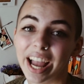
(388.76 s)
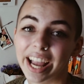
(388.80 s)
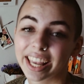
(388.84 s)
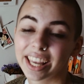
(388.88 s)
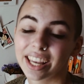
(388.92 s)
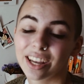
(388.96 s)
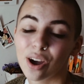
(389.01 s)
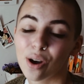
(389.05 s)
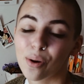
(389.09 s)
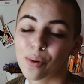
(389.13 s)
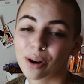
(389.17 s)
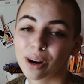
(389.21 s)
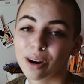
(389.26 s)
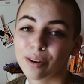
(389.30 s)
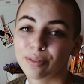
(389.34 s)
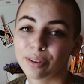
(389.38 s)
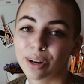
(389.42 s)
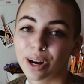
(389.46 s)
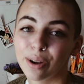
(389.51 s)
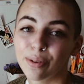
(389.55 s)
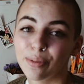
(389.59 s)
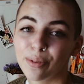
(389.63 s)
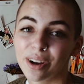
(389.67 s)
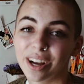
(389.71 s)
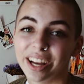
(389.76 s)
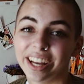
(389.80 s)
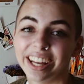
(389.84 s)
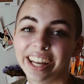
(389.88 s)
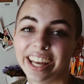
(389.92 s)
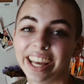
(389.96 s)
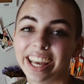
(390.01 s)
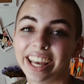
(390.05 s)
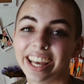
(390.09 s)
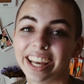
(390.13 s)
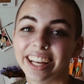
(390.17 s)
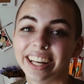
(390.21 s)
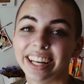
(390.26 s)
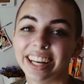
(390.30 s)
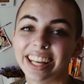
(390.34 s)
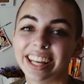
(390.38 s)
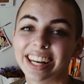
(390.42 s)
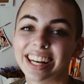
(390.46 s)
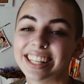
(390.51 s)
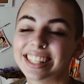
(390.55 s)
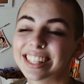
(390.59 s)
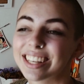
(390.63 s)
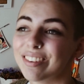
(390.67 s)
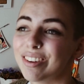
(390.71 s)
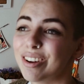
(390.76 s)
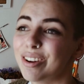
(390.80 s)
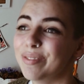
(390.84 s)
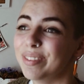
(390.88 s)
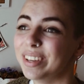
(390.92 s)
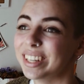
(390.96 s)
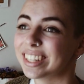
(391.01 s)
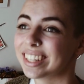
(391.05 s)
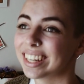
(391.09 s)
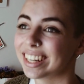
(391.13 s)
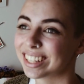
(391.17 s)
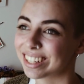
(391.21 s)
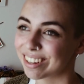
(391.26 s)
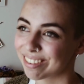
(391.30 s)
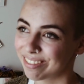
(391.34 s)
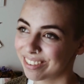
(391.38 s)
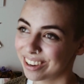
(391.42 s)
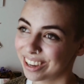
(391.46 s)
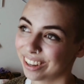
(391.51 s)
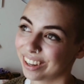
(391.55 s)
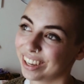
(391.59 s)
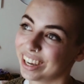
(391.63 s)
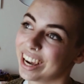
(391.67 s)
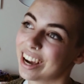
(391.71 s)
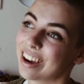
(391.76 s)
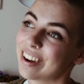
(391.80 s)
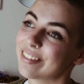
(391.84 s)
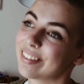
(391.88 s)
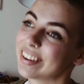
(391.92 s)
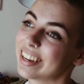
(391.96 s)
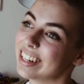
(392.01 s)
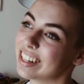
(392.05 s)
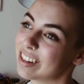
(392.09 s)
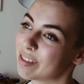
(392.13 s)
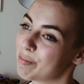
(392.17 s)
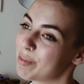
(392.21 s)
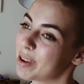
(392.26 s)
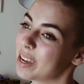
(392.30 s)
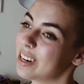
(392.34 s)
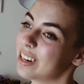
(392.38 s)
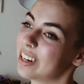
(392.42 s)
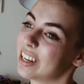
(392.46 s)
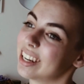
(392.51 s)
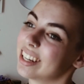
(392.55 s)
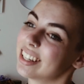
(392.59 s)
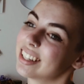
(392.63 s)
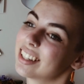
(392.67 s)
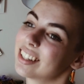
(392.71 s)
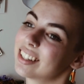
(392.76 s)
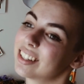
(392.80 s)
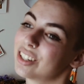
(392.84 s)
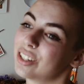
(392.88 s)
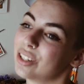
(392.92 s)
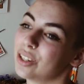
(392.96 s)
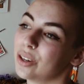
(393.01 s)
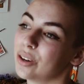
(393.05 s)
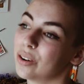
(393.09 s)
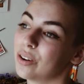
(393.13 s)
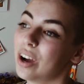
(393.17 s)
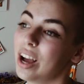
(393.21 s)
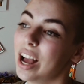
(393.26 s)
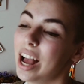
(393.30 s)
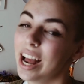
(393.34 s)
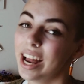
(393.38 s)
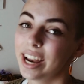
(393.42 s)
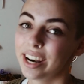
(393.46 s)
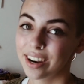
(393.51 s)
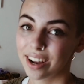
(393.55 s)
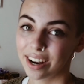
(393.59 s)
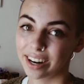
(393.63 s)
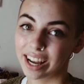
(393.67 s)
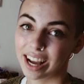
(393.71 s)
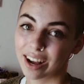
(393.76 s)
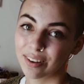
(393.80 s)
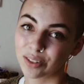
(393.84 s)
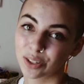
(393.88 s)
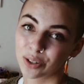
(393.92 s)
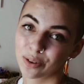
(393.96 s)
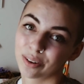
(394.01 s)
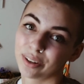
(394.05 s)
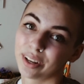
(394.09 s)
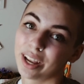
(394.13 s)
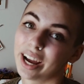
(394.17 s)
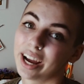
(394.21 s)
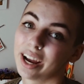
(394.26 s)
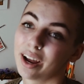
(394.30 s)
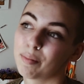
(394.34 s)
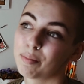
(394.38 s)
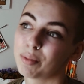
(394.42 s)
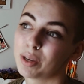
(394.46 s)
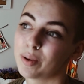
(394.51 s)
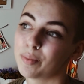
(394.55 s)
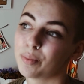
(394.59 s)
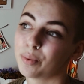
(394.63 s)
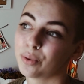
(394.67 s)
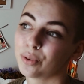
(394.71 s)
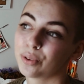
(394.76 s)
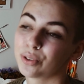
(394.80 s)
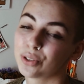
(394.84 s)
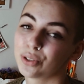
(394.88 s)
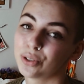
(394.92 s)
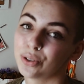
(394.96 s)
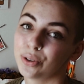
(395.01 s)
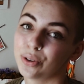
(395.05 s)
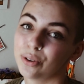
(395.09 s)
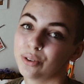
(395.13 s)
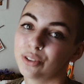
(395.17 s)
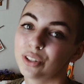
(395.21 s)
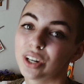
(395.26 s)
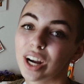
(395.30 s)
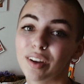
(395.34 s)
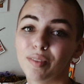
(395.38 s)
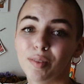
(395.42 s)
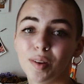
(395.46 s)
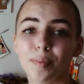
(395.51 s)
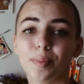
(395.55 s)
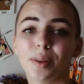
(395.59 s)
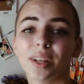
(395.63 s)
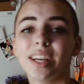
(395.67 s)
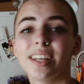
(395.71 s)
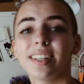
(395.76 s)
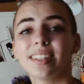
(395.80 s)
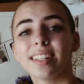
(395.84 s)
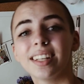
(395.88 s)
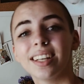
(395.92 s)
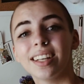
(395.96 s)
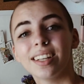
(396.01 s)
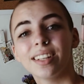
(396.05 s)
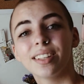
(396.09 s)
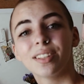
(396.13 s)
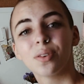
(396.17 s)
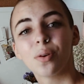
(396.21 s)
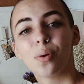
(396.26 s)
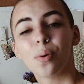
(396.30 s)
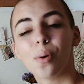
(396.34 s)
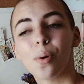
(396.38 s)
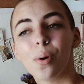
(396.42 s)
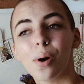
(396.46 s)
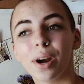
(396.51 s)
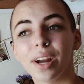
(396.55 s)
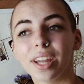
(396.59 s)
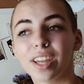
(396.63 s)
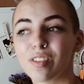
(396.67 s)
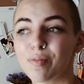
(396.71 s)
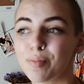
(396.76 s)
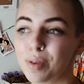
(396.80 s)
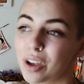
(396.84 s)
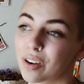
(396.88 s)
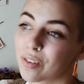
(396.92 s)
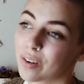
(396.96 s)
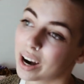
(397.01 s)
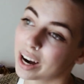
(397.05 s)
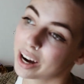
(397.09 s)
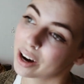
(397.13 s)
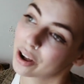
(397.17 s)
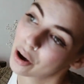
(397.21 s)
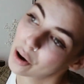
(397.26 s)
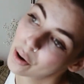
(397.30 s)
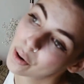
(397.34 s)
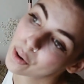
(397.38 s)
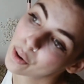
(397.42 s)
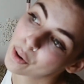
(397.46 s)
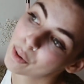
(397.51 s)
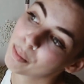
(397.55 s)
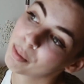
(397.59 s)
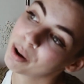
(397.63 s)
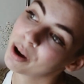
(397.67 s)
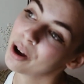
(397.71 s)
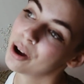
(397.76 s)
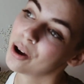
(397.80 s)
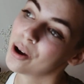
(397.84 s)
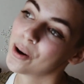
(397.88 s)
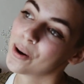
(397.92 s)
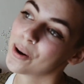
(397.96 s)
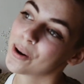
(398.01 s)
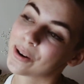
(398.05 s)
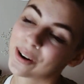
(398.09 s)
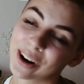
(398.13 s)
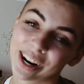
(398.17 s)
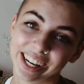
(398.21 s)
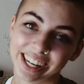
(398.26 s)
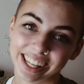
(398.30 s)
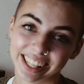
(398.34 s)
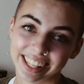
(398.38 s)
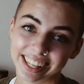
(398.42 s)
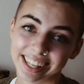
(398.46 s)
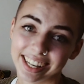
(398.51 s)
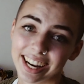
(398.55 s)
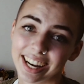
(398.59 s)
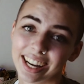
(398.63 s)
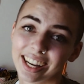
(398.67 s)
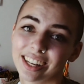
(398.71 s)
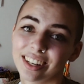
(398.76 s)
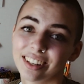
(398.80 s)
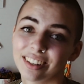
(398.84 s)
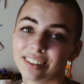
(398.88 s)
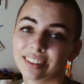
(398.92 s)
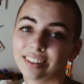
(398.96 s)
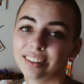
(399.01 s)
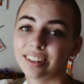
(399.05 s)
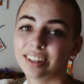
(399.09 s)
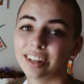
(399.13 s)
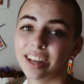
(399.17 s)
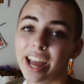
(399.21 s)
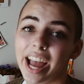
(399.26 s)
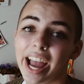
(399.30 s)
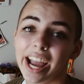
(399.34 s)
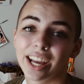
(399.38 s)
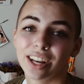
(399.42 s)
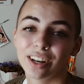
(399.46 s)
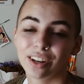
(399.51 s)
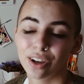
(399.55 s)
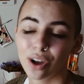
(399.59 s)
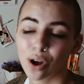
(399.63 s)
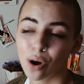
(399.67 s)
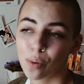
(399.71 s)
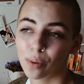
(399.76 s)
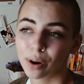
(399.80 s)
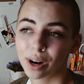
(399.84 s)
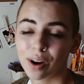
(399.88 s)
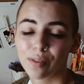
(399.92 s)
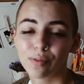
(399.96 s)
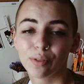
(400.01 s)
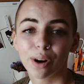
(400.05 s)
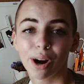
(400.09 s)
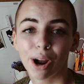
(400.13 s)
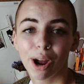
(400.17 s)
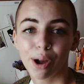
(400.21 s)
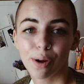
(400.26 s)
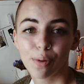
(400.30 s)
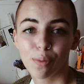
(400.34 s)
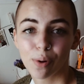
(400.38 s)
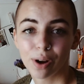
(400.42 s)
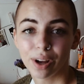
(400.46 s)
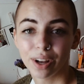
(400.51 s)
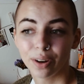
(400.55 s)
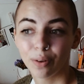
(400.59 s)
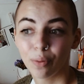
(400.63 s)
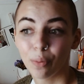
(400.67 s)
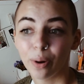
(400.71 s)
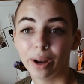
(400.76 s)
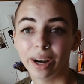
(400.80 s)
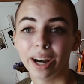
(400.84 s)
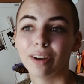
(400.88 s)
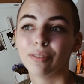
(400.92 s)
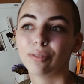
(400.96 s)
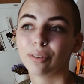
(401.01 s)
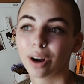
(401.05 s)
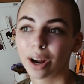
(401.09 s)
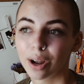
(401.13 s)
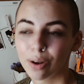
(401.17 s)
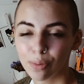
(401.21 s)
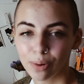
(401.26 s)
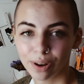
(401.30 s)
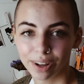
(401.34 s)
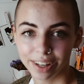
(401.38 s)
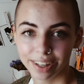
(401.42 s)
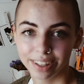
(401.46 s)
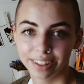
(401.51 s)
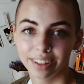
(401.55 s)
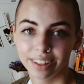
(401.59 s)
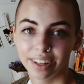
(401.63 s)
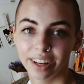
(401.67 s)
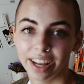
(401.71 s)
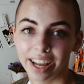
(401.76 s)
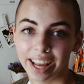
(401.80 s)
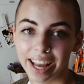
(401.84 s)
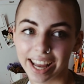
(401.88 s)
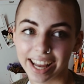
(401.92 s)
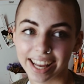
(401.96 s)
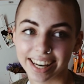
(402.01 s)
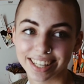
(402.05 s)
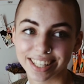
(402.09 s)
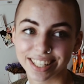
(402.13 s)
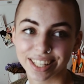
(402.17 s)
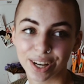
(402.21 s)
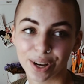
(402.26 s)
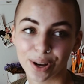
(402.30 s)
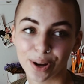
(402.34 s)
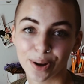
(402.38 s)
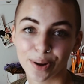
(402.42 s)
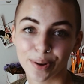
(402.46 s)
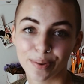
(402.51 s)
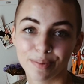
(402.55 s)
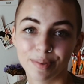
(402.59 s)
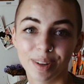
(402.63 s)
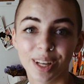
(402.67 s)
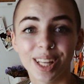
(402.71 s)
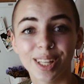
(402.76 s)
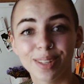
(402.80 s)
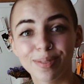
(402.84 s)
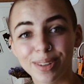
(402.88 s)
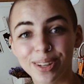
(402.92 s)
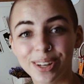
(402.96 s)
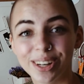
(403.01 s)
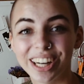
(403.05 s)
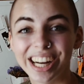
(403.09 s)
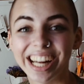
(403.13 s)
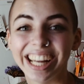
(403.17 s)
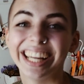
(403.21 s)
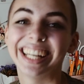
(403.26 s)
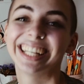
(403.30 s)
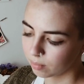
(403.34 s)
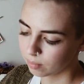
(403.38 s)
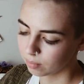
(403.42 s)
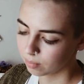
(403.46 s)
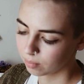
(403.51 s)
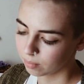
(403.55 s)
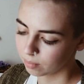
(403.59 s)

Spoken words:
can go wherever I want, and it has given me such a feeling of independence to not have to rely on people to drive me places or give me a ride home or anything. I can go wherever I want, whenever I want, and it's been great.